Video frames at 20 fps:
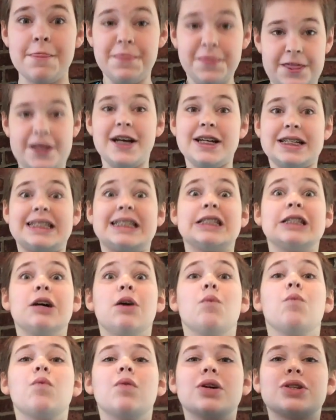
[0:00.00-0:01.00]
This
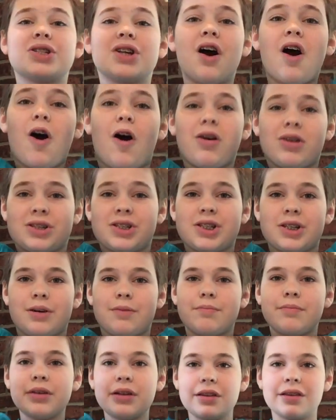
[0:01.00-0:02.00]
was
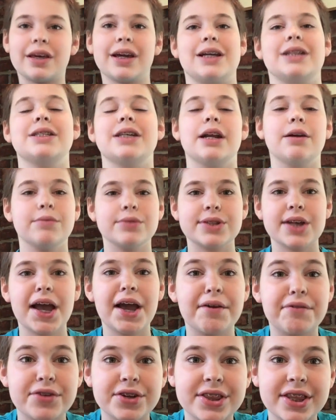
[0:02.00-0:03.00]
awesome. Like I said, it was
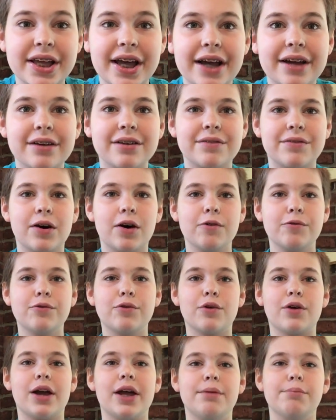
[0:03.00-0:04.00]
everything I could have hoped
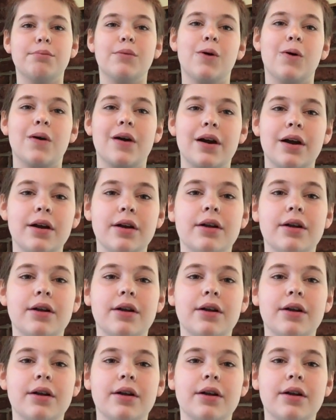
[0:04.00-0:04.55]
for and more.